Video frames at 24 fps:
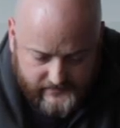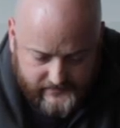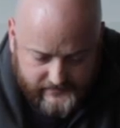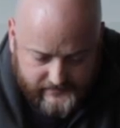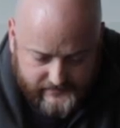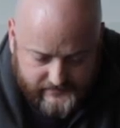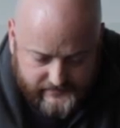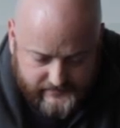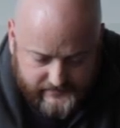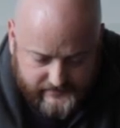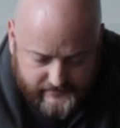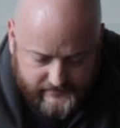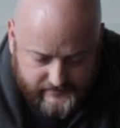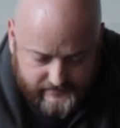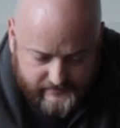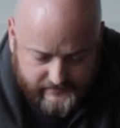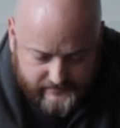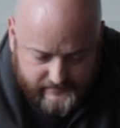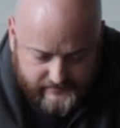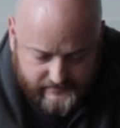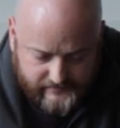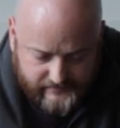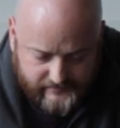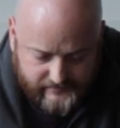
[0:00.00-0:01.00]

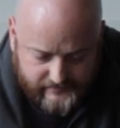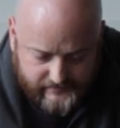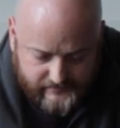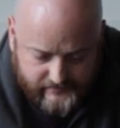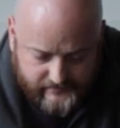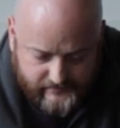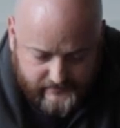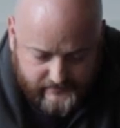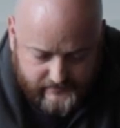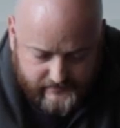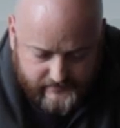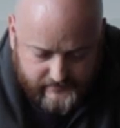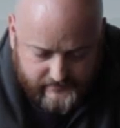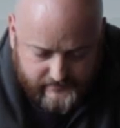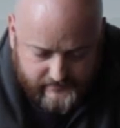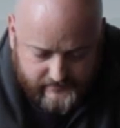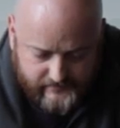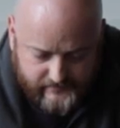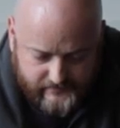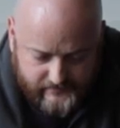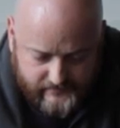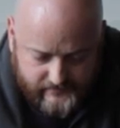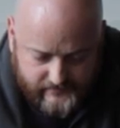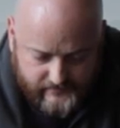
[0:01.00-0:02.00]

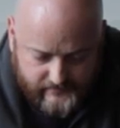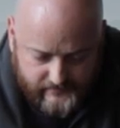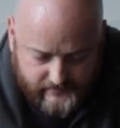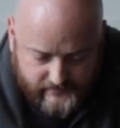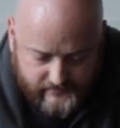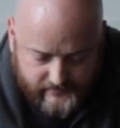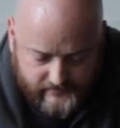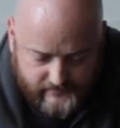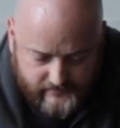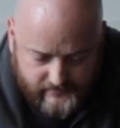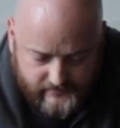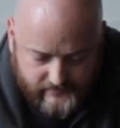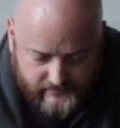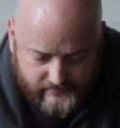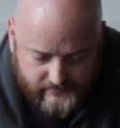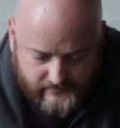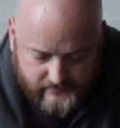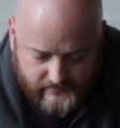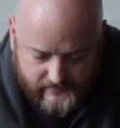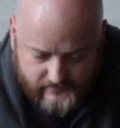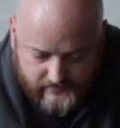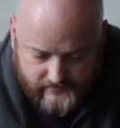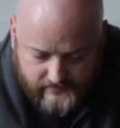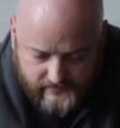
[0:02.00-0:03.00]

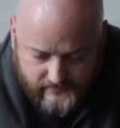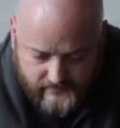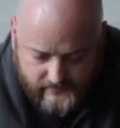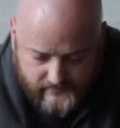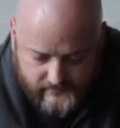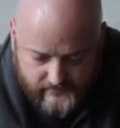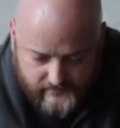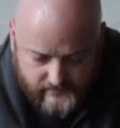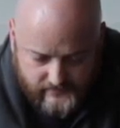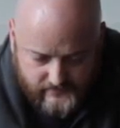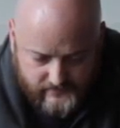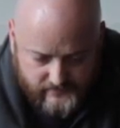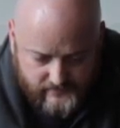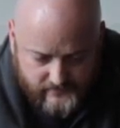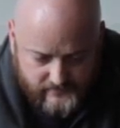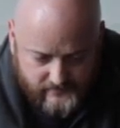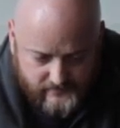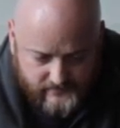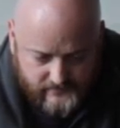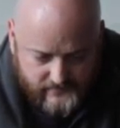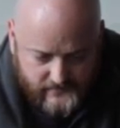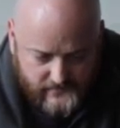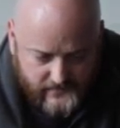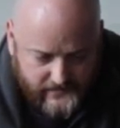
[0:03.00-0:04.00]

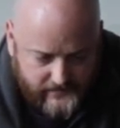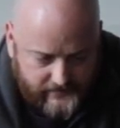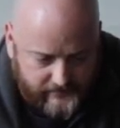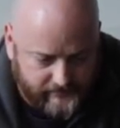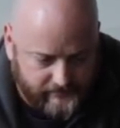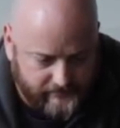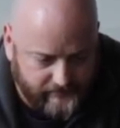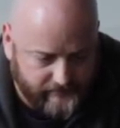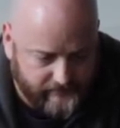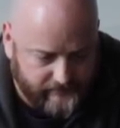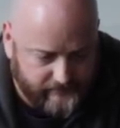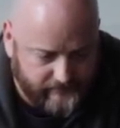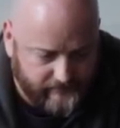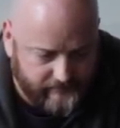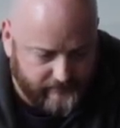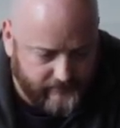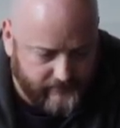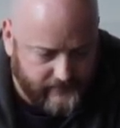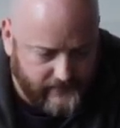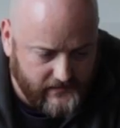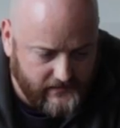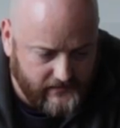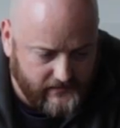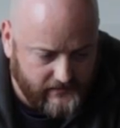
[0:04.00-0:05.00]

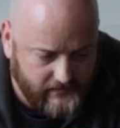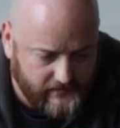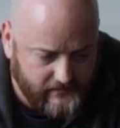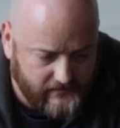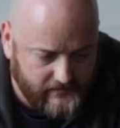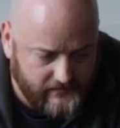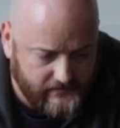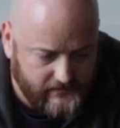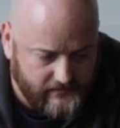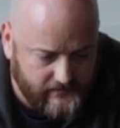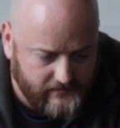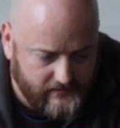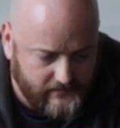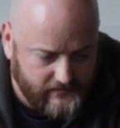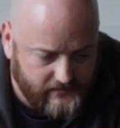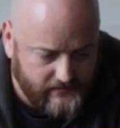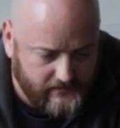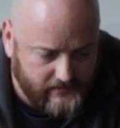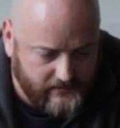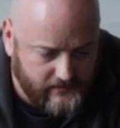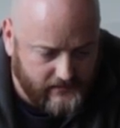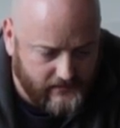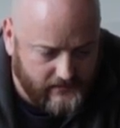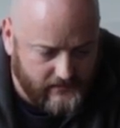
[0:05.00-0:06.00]

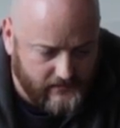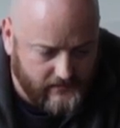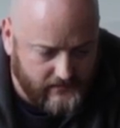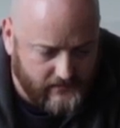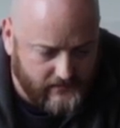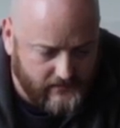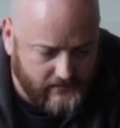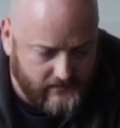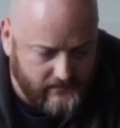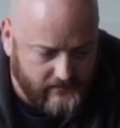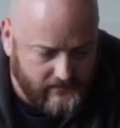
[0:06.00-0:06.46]
No one is speaking in this clip.